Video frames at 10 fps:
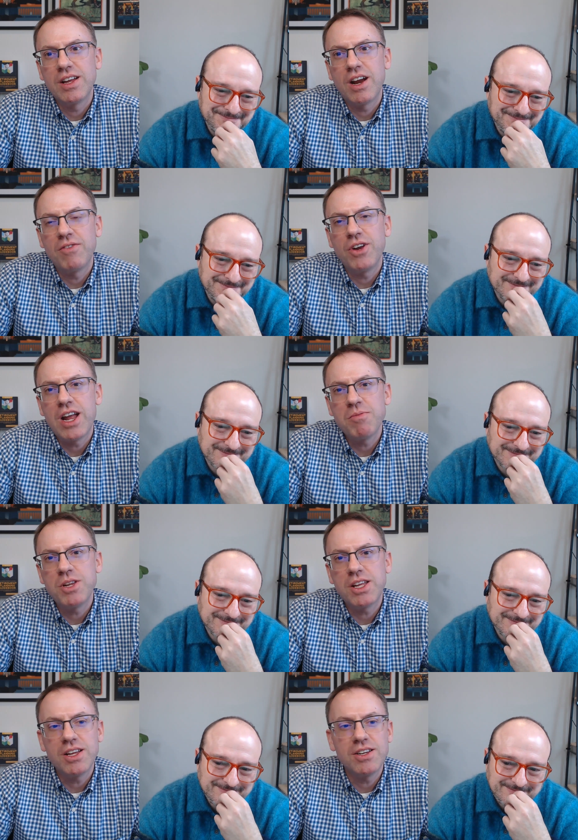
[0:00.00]
Speaker 1: if you're able
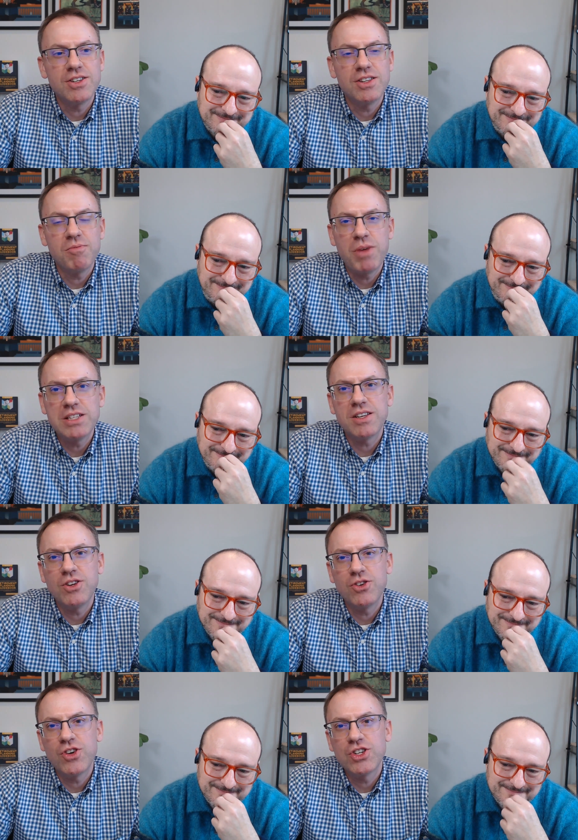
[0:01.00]
to get the basic
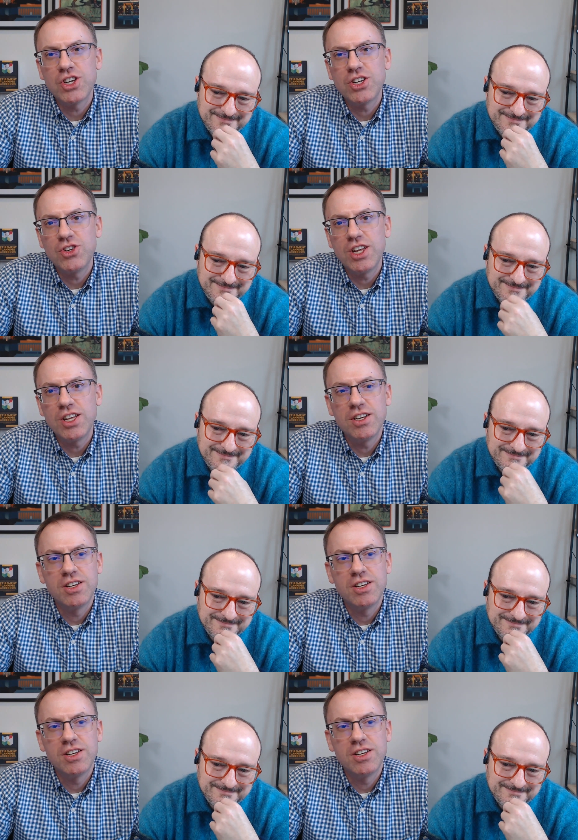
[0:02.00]
nutrition you need